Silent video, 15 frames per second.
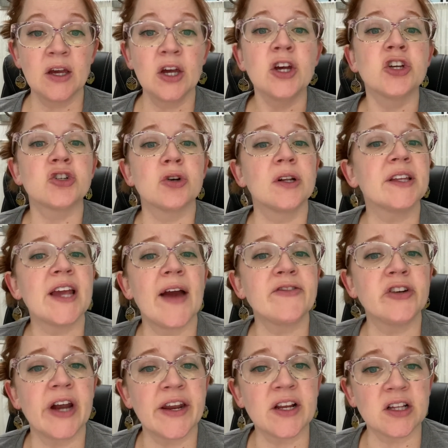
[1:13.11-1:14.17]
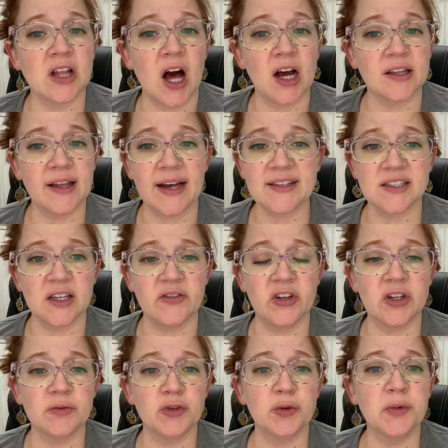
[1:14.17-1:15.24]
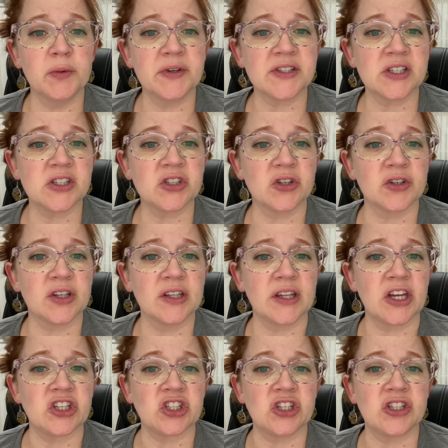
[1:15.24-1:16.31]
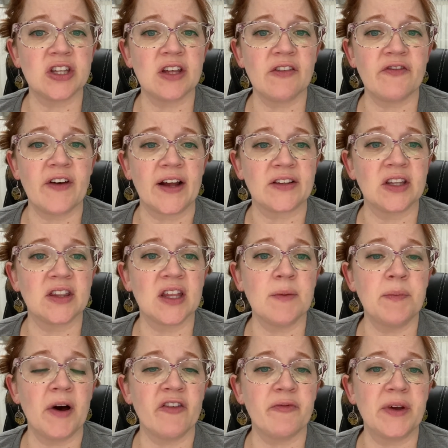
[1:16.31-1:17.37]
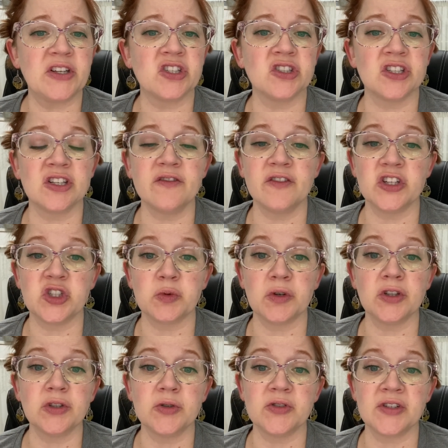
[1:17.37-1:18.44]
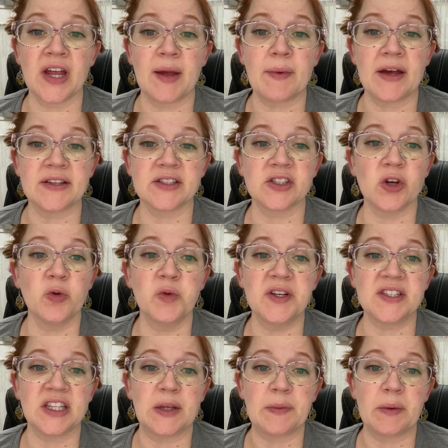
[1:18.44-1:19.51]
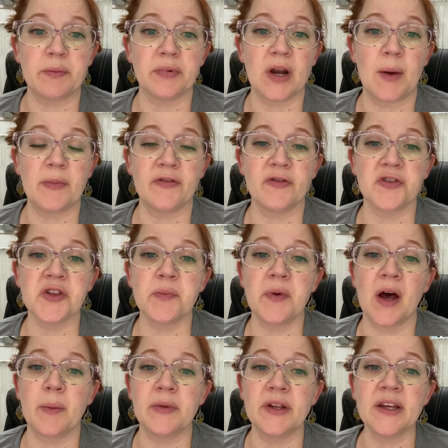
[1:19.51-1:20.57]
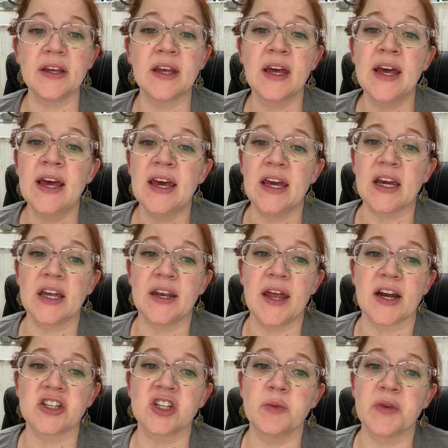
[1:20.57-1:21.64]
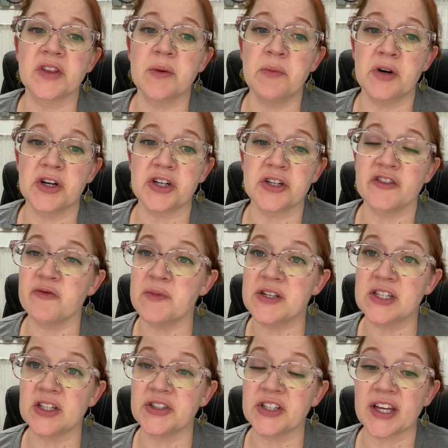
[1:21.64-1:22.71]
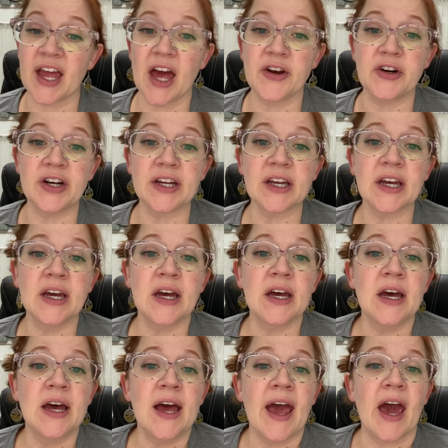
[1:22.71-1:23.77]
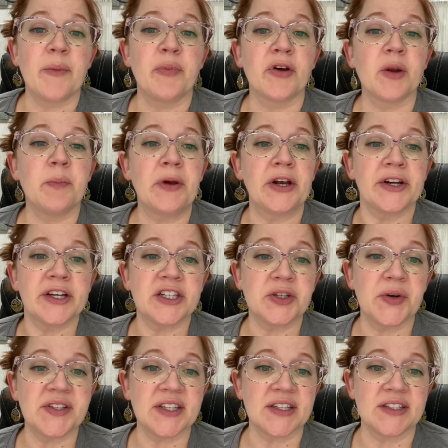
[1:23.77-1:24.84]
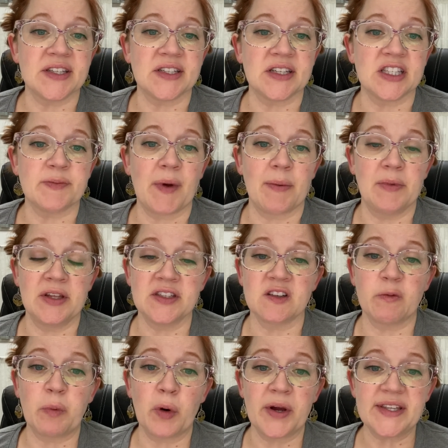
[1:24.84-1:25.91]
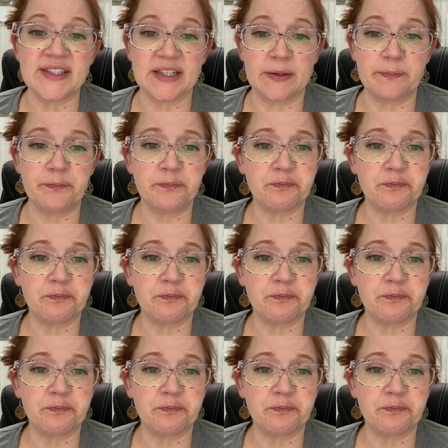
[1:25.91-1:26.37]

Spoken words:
Shortly after 8 o'clock last evening, a rumor was in circulation to the effect that the above-mentioned individual, whose name has so recently been brought before the public in connection with the murder of Matilda Kenrick, had put a period to his existence by means of poison.